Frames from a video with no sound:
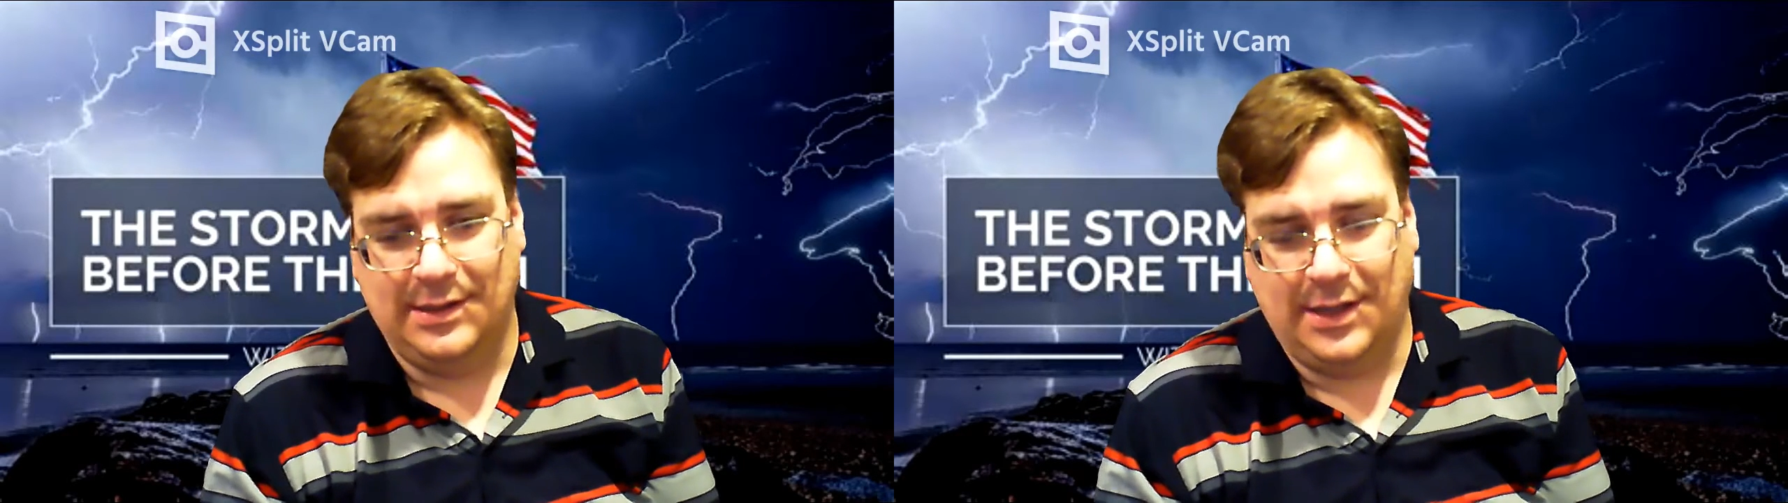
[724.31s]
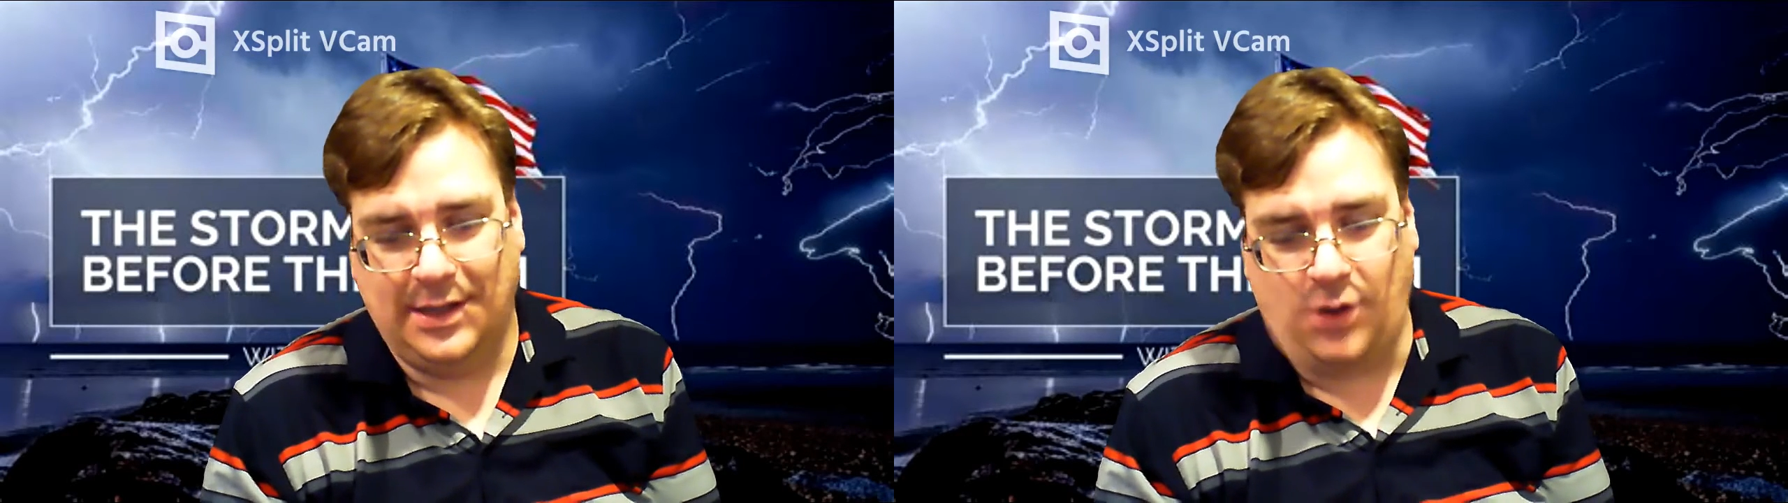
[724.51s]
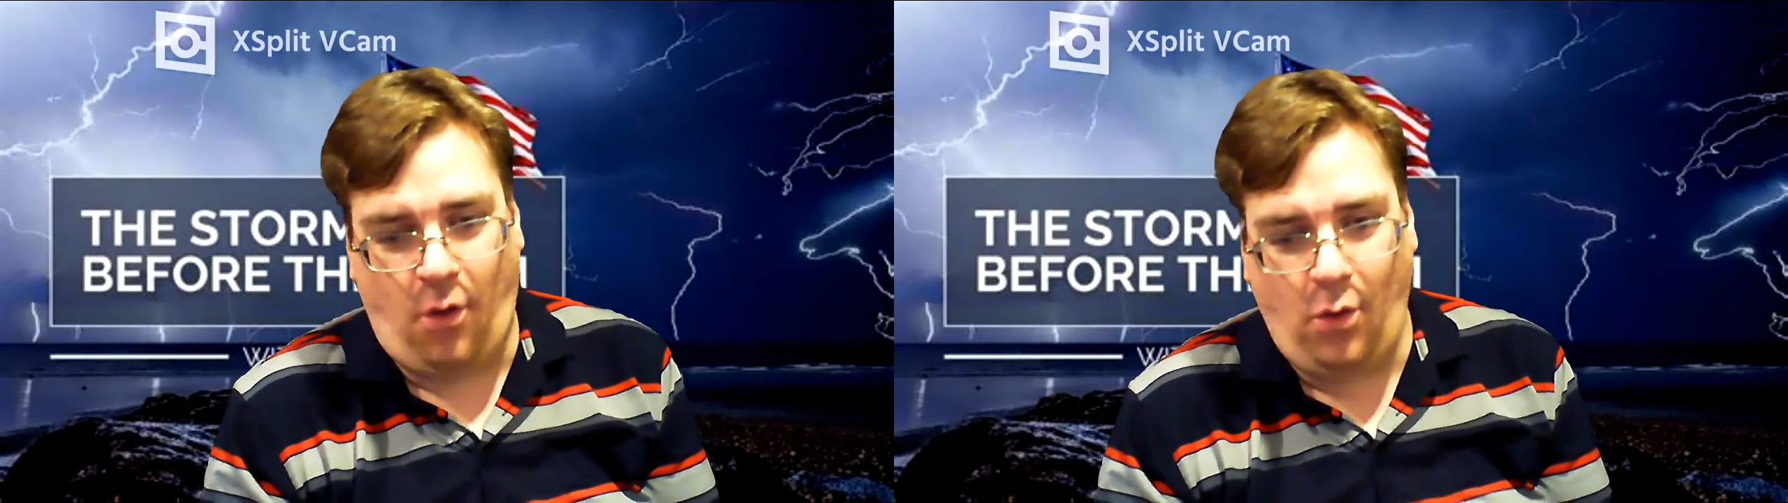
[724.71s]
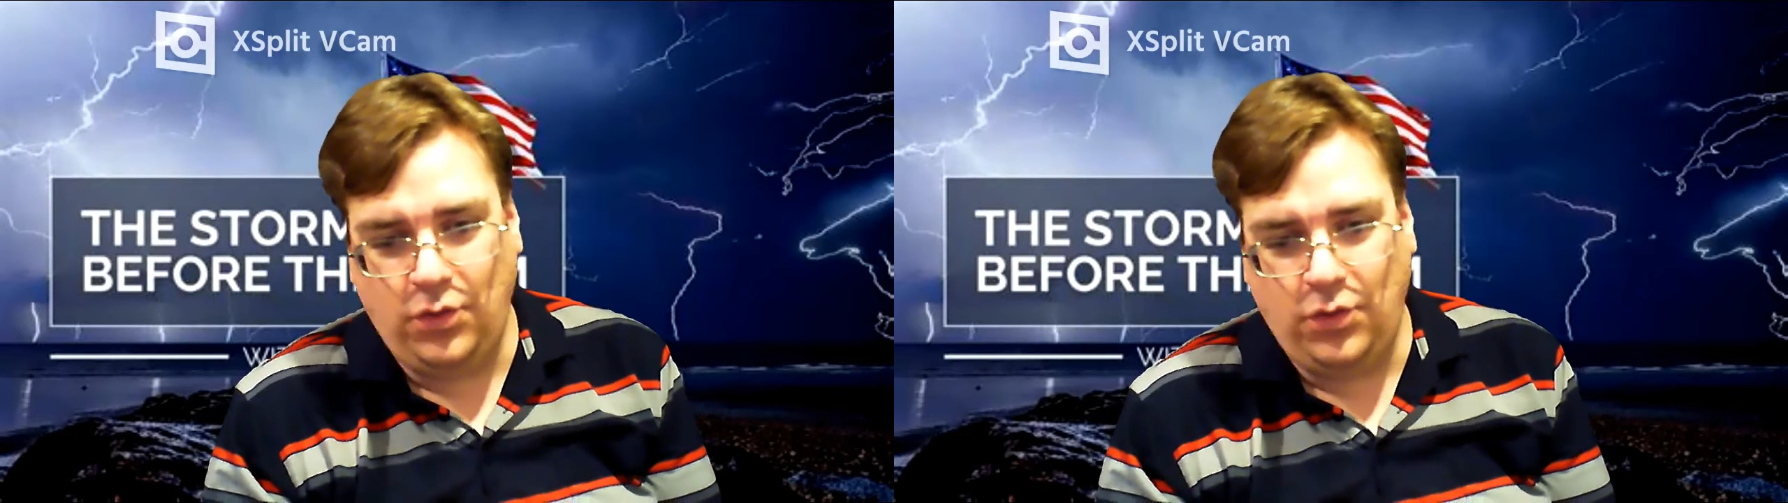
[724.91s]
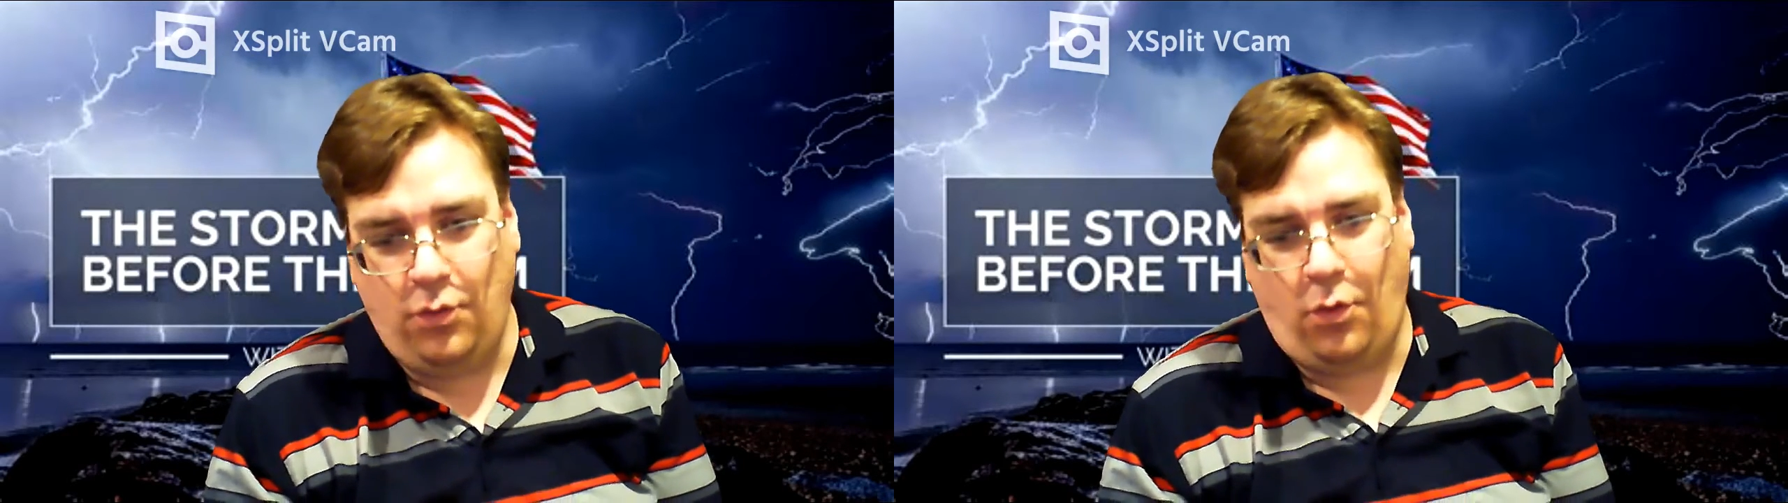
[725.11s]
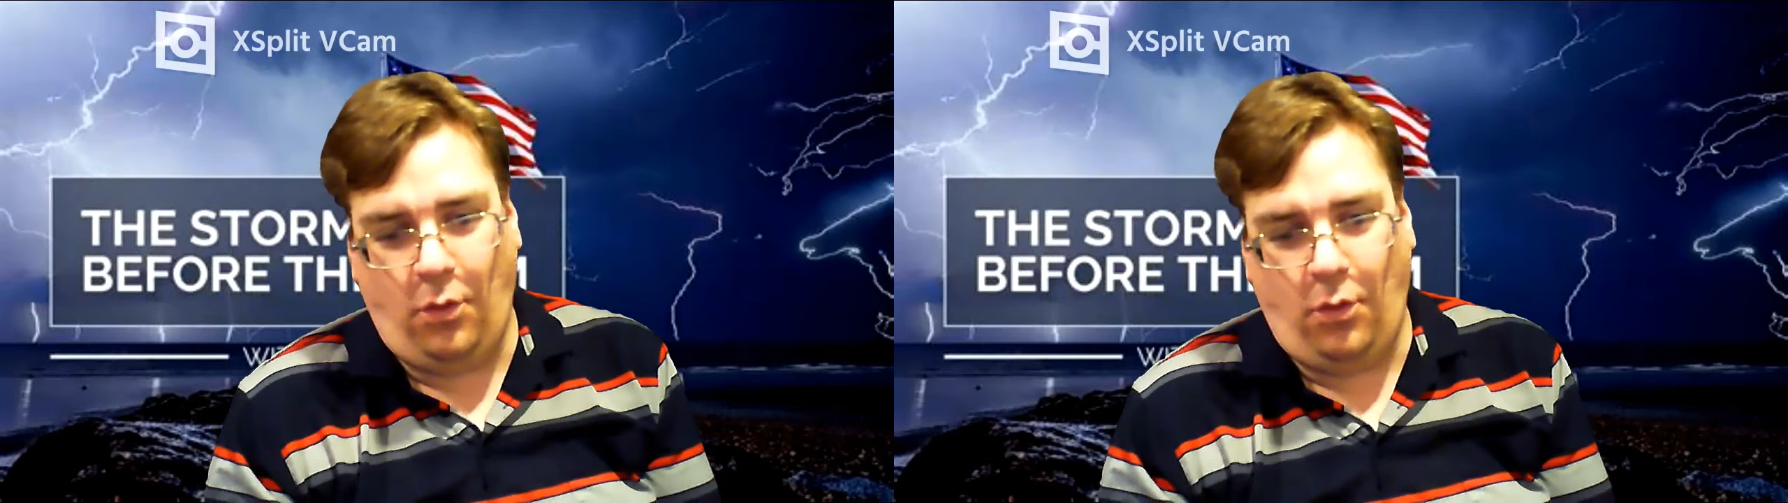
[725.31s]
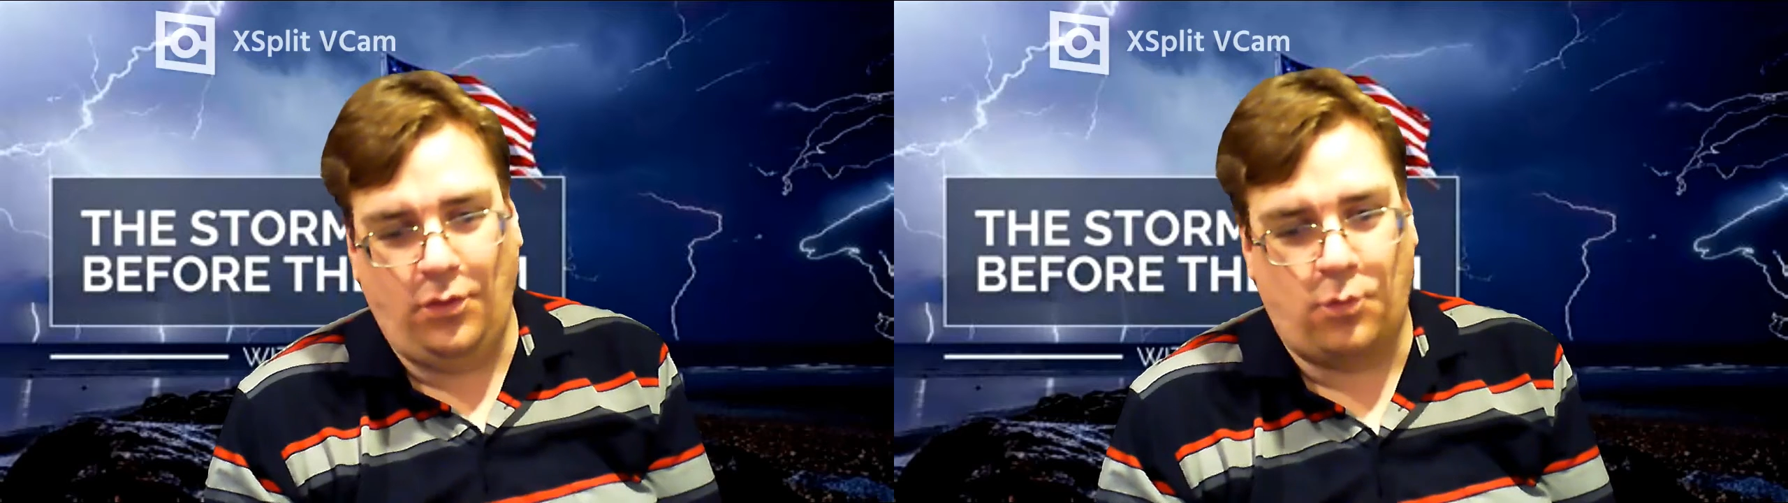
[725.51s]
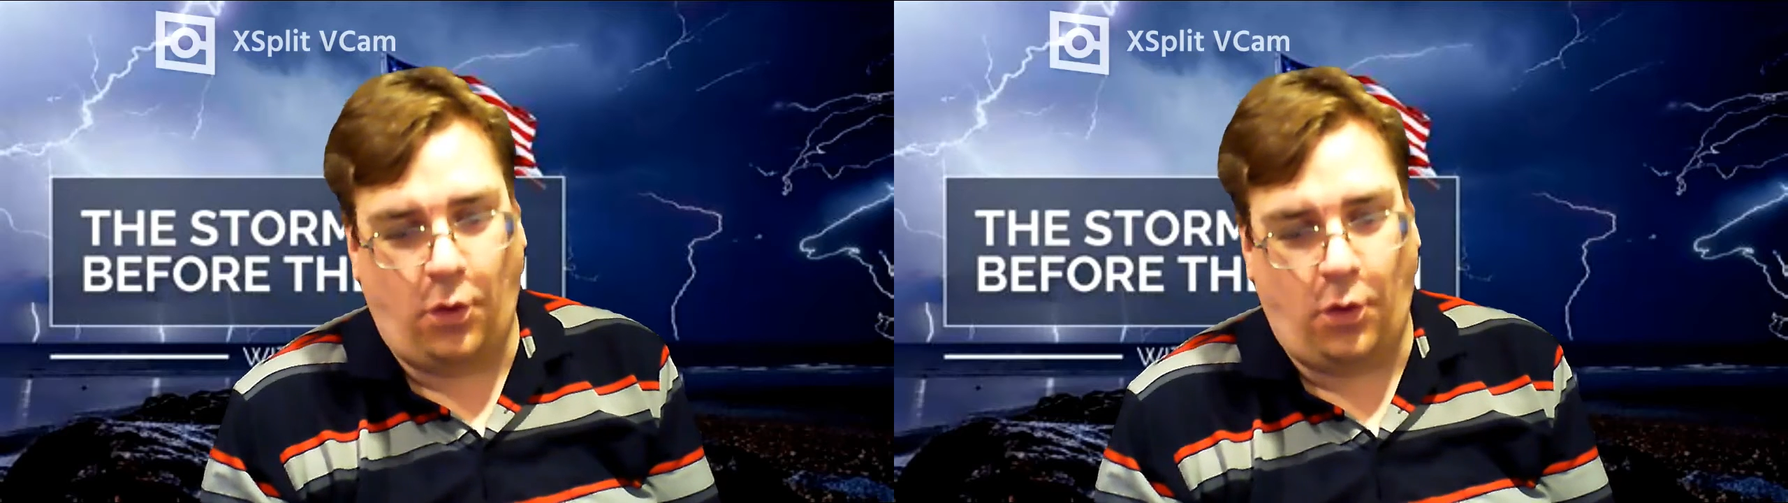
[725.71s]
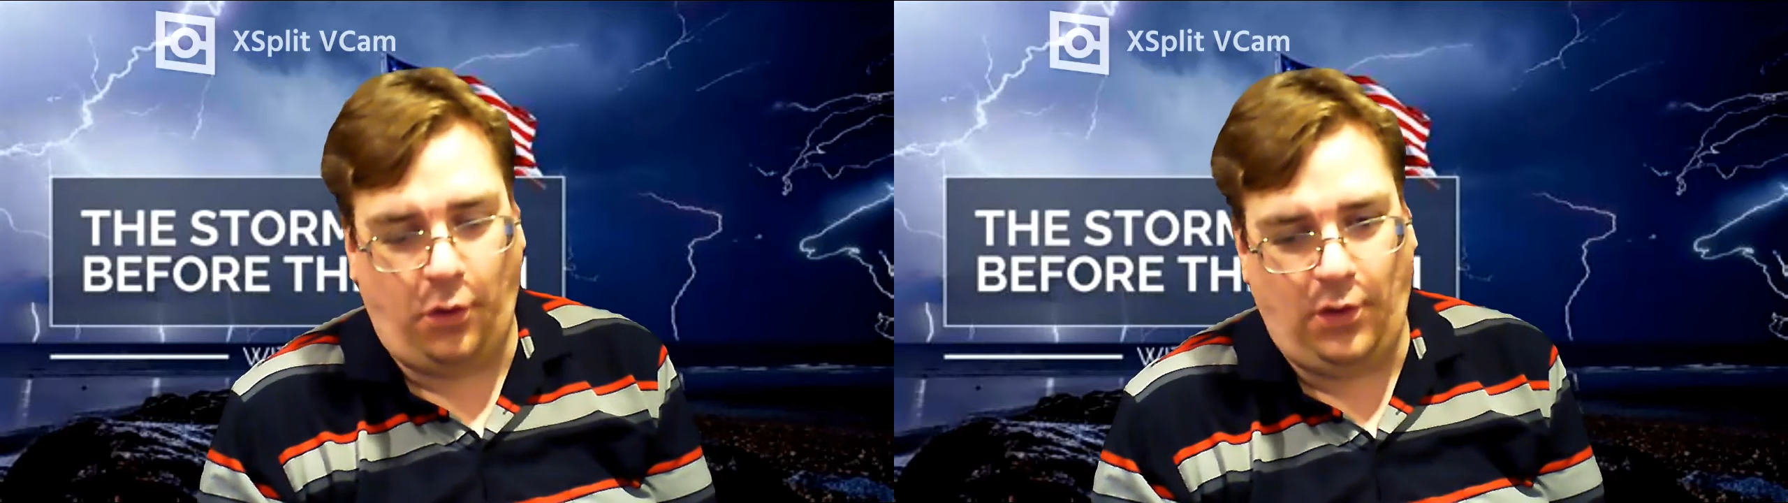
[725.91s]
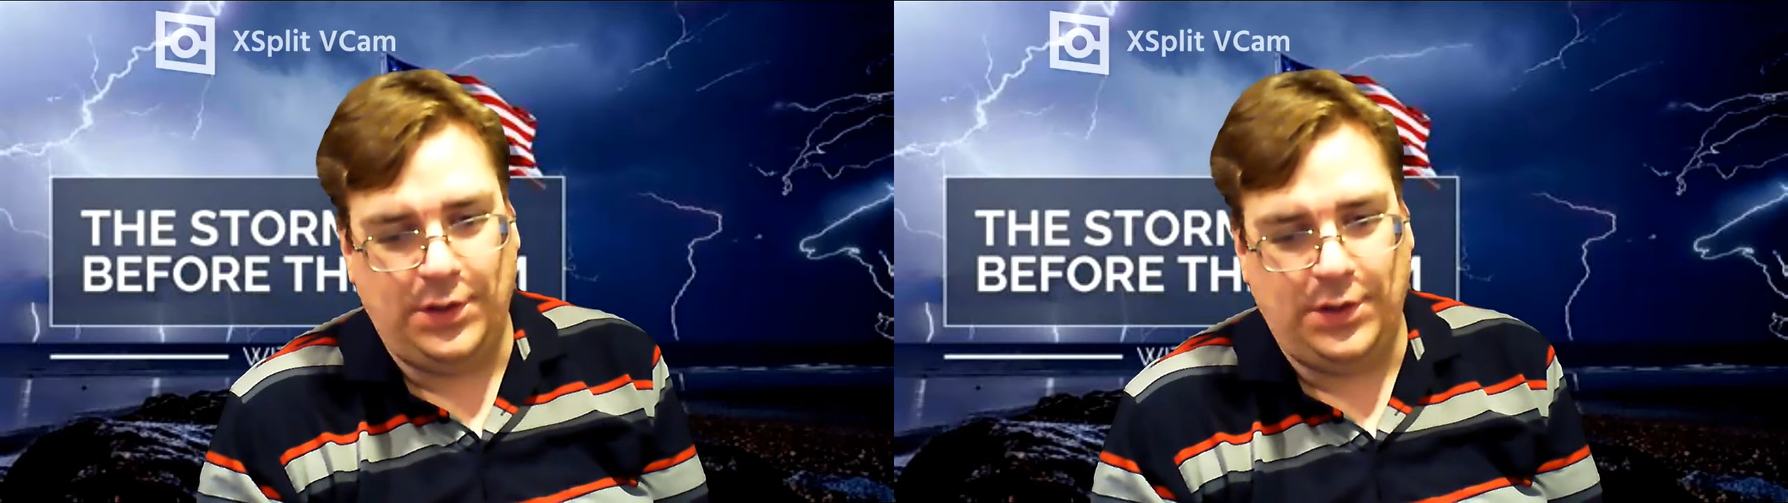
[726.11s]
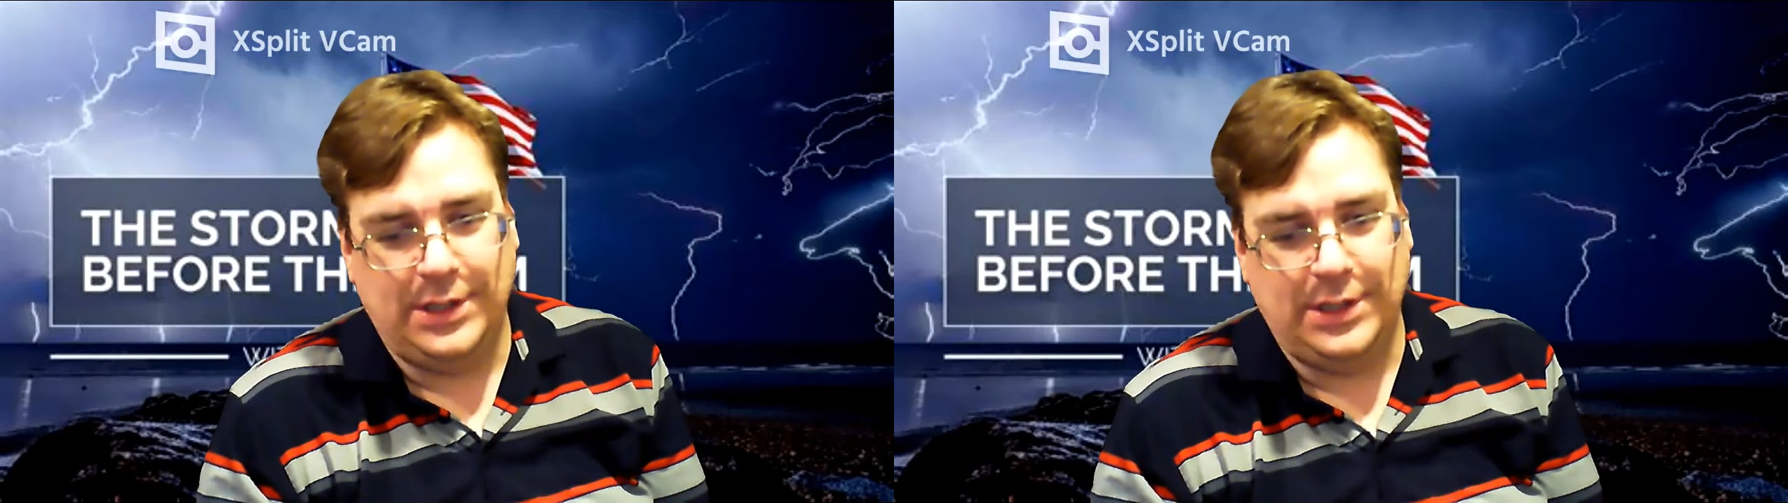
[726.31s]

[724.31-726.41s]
It's a whole new world,